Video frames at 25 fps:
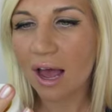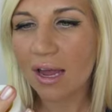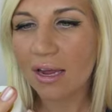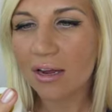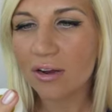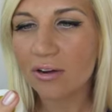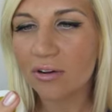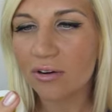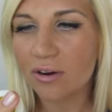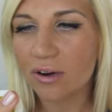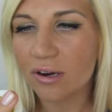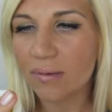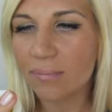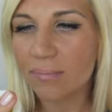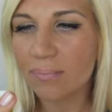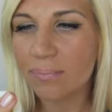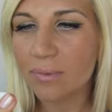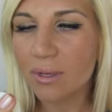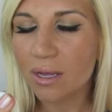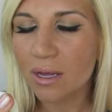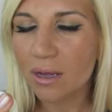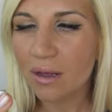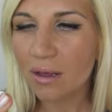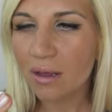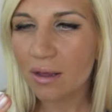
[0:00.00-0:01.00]
Eye Cream.
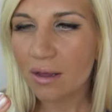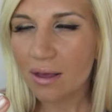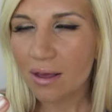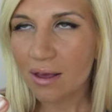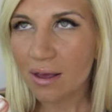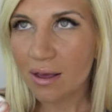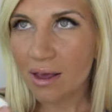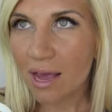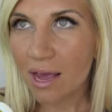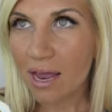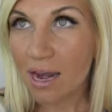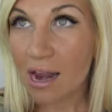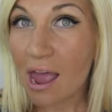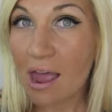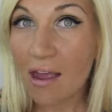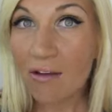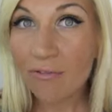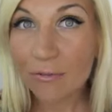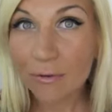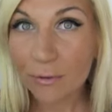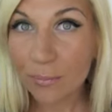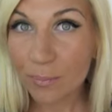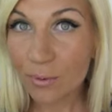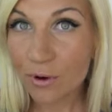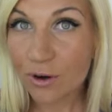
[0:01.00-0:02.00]
And
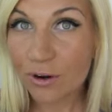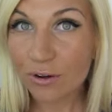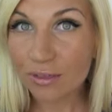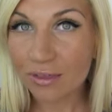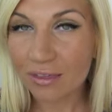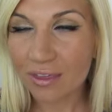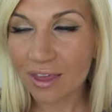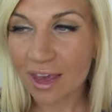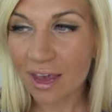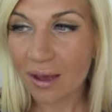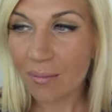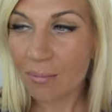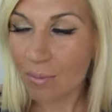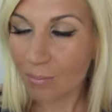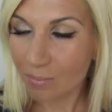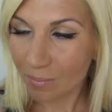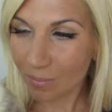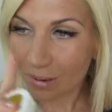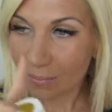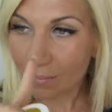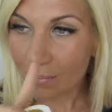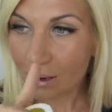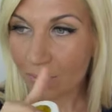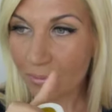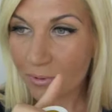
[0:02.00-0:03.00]
every birthday,
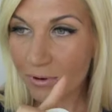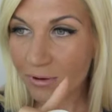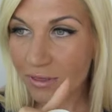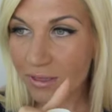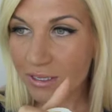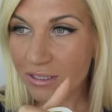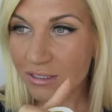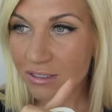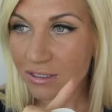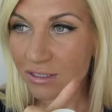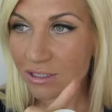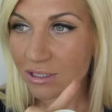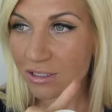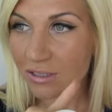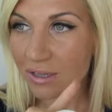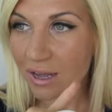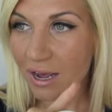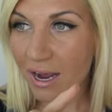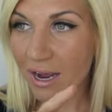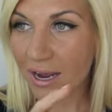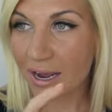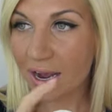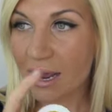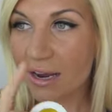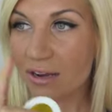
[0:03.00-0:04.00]
my birthday's in
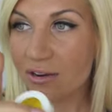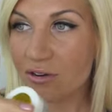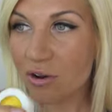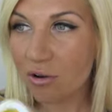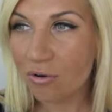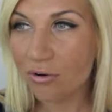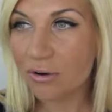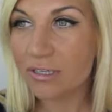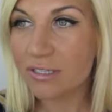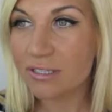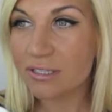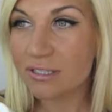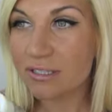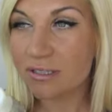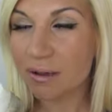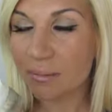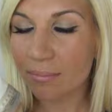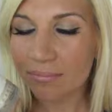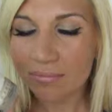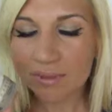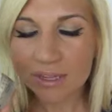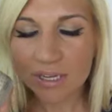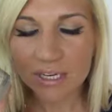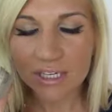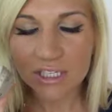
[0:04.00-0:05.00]
July, I notice
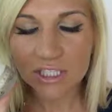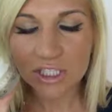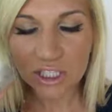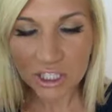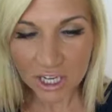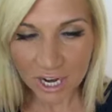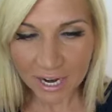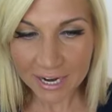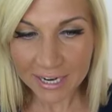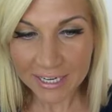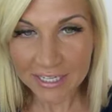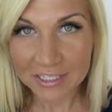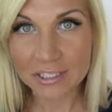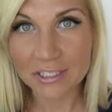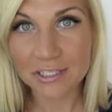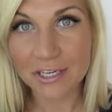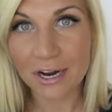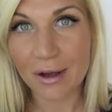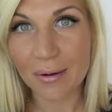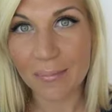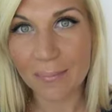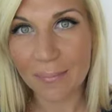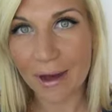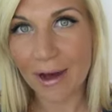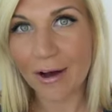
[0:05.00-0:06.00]
something change
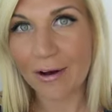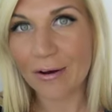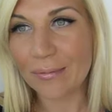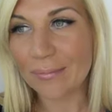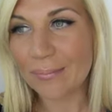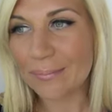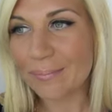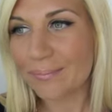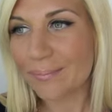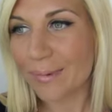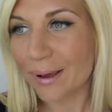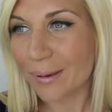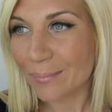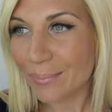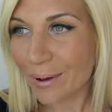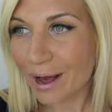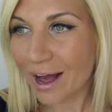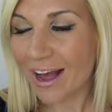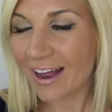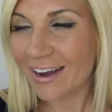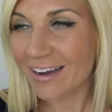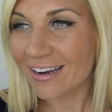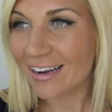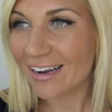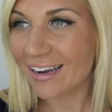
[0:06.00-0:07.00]
about my
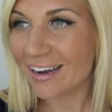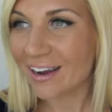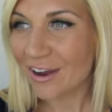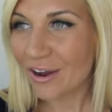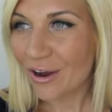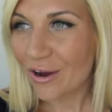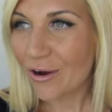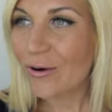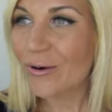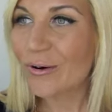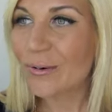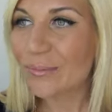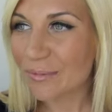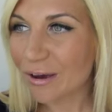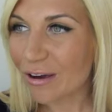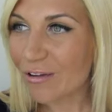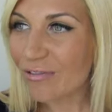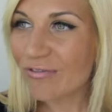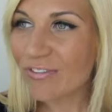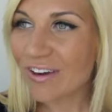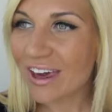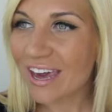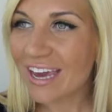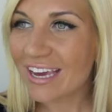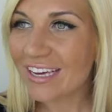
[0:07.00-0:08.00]
body or my
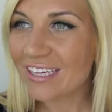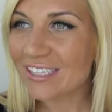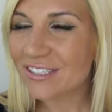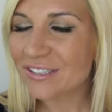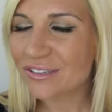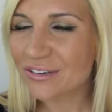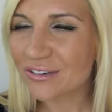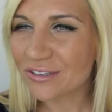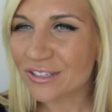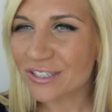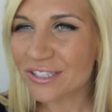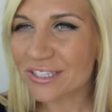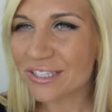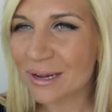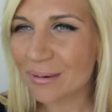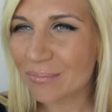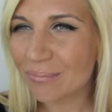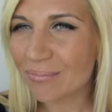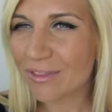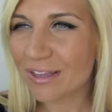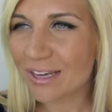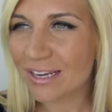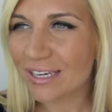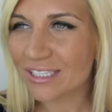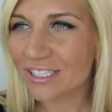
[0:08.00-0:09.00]
face, or
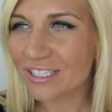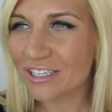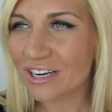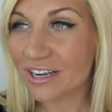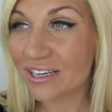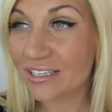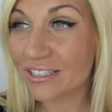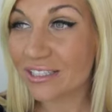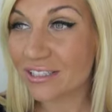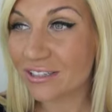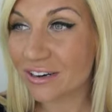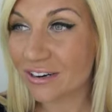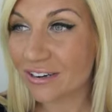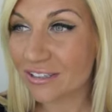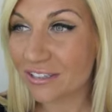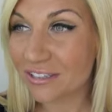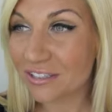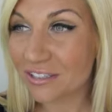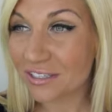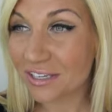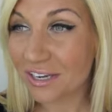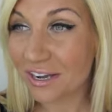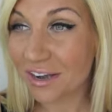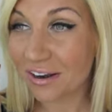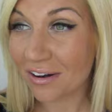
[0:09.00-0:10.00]
something just starts
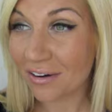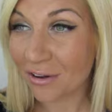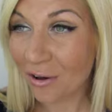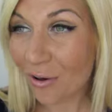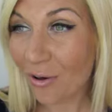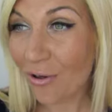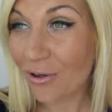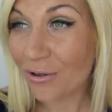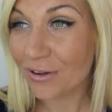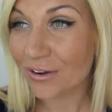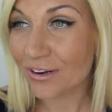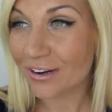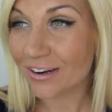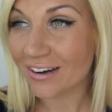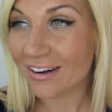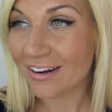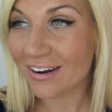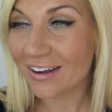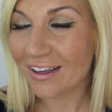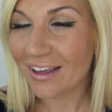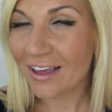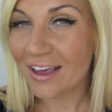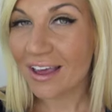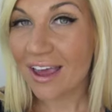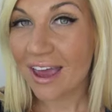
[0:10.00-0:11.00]
to get older.
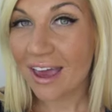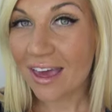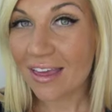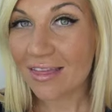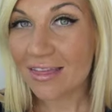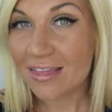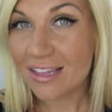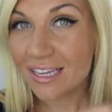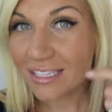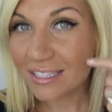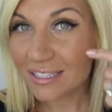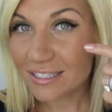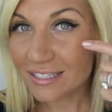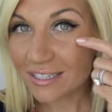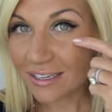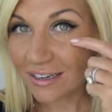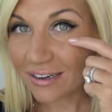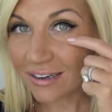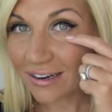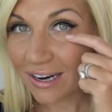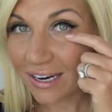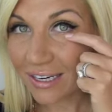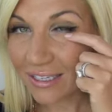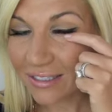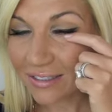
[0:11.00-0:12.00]
And this
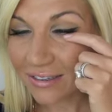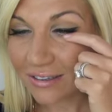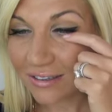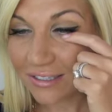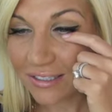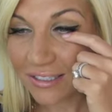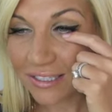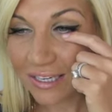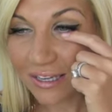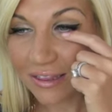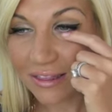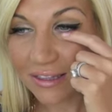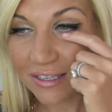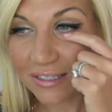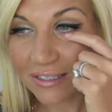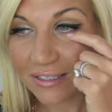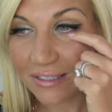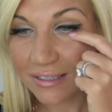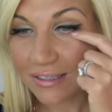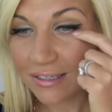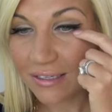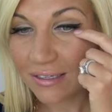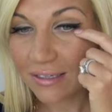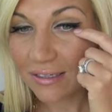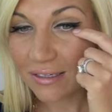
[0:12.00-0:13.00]
year I started to get
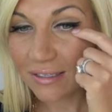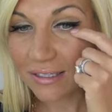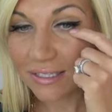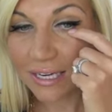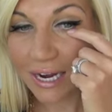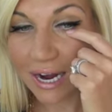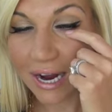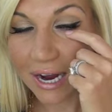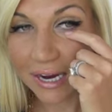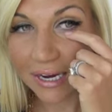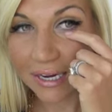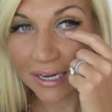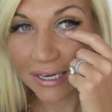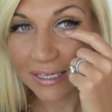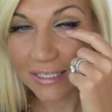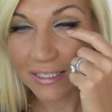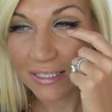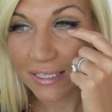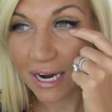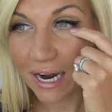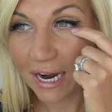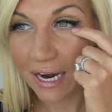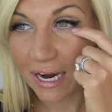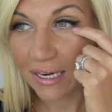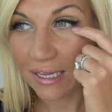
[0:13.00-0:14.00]
these little tiny
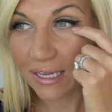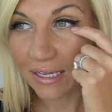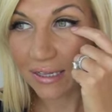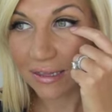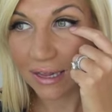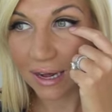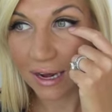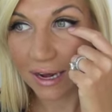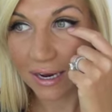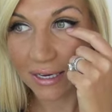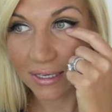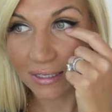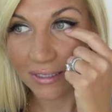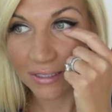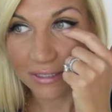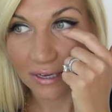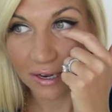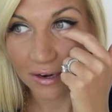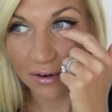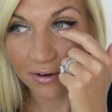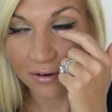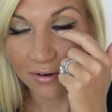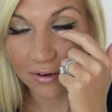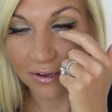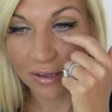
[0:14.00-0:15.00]
lines
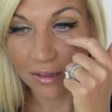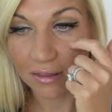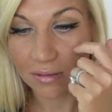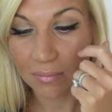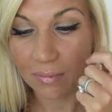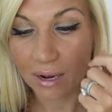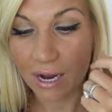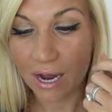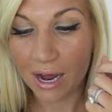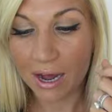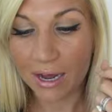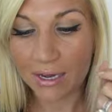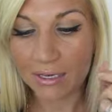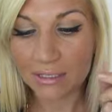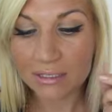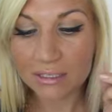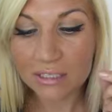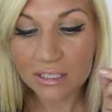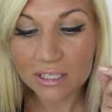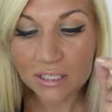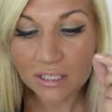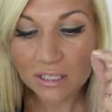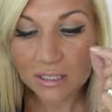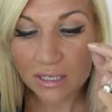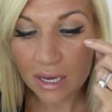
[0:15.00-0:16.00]
underneath my eyes.
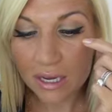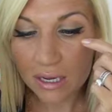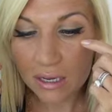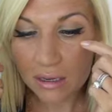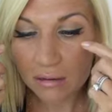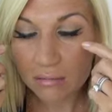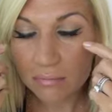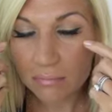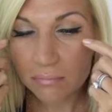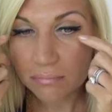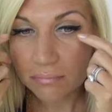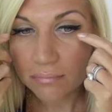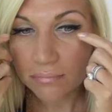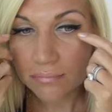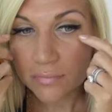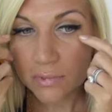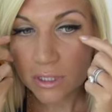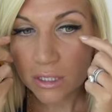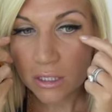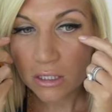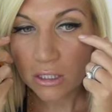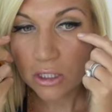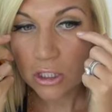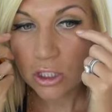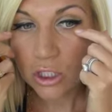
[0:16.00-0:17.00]
Just like
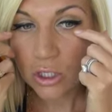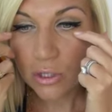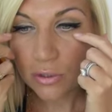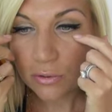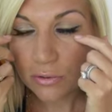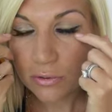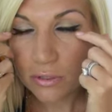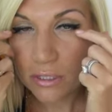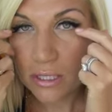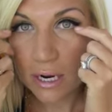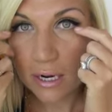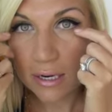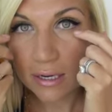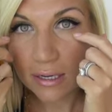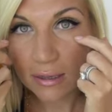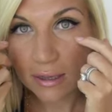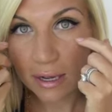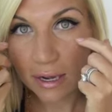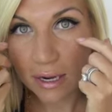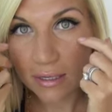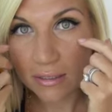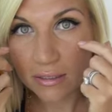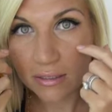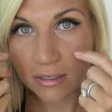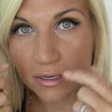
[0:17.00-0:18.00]
2 tiny
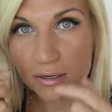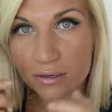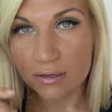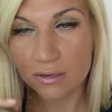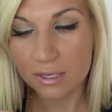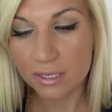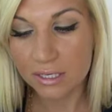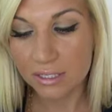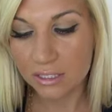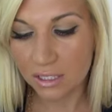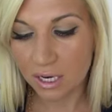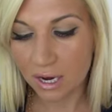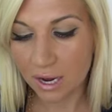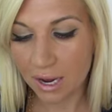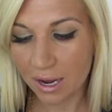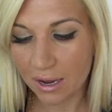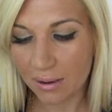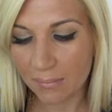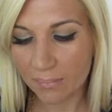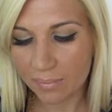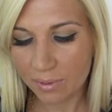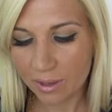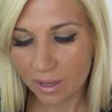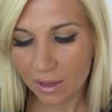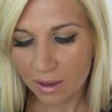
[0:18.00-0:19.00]
lines under each eye.
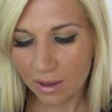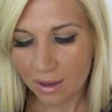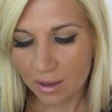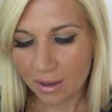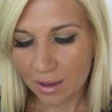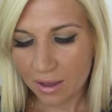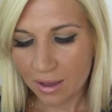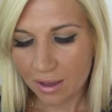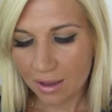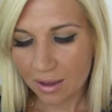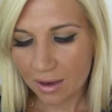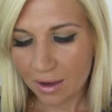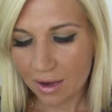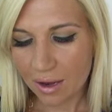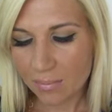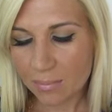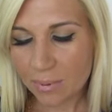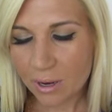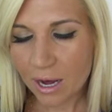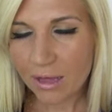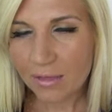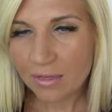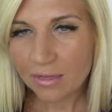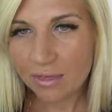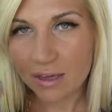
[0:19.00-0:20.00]
And I
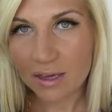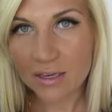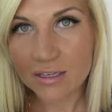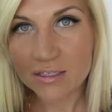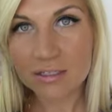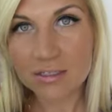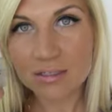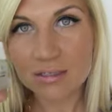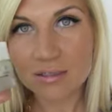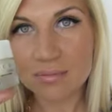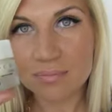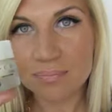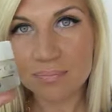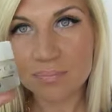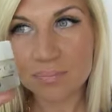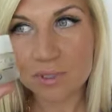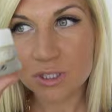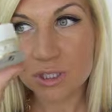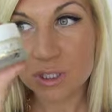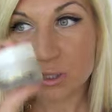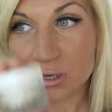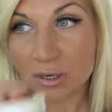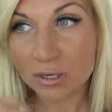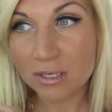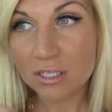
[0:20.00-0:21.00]
bought this,
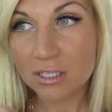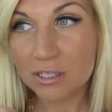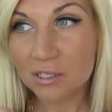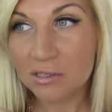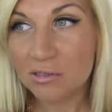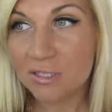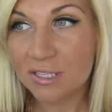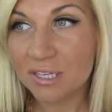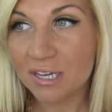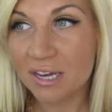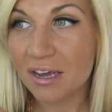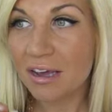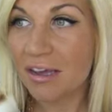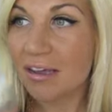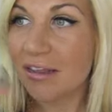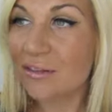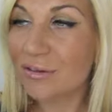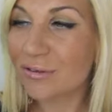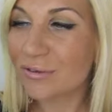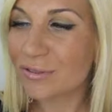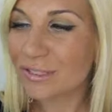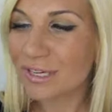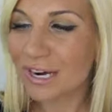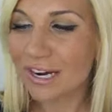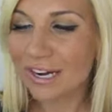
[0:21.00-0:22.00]
started using it, and
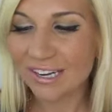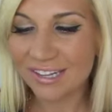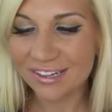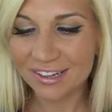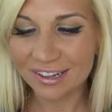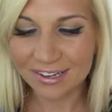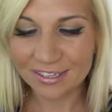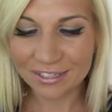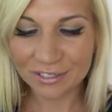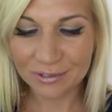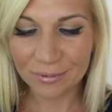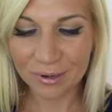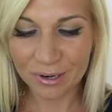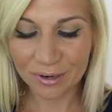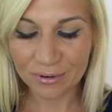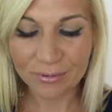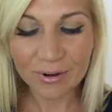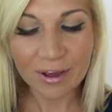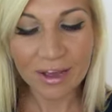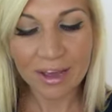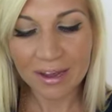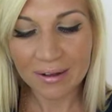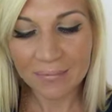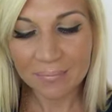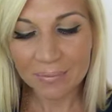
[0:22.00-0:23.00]
those tiny lines went
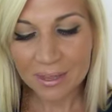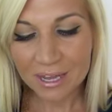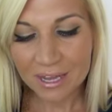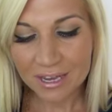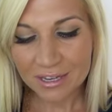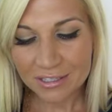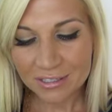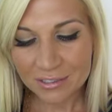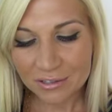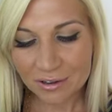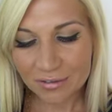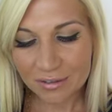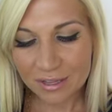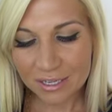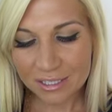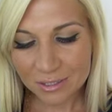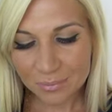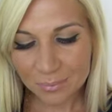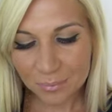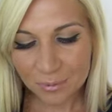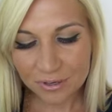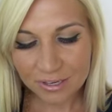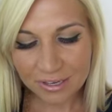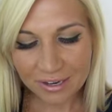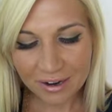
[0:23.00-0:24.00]
away. So that's
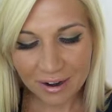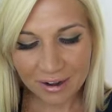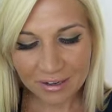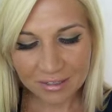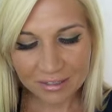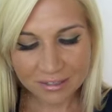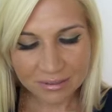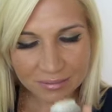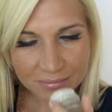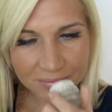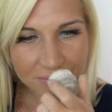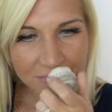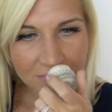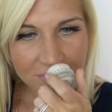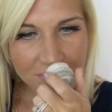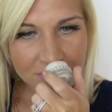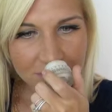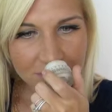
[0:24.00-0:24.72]
pretty awesome.